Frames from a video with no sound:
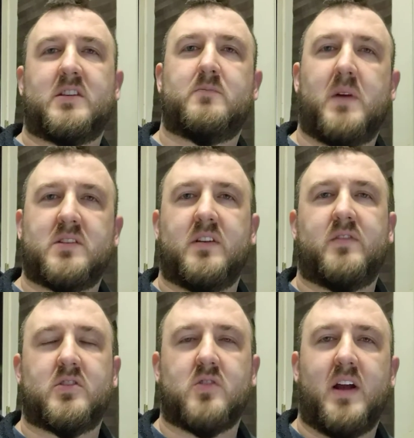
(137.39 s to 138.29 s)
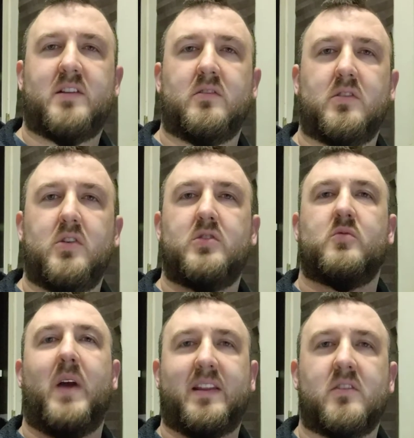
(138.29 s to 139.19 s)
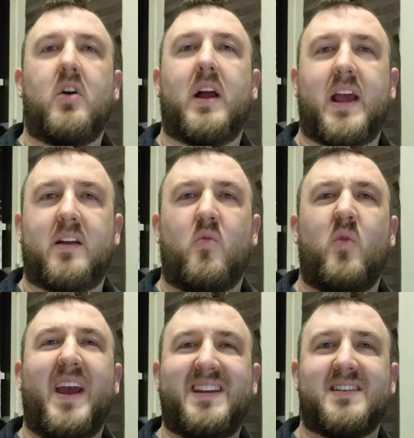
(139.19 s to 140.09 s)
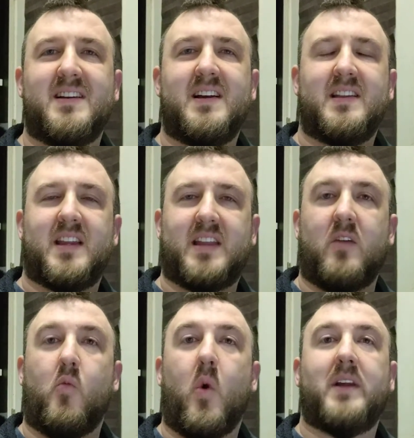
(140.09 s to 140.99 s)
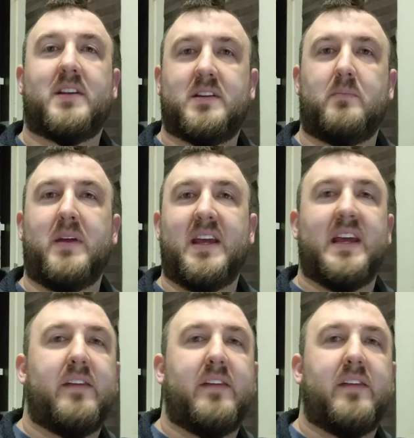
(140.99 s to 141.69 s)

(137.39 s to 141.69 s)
especially if they're trying to lose weight, they're not at a weight that they want to be.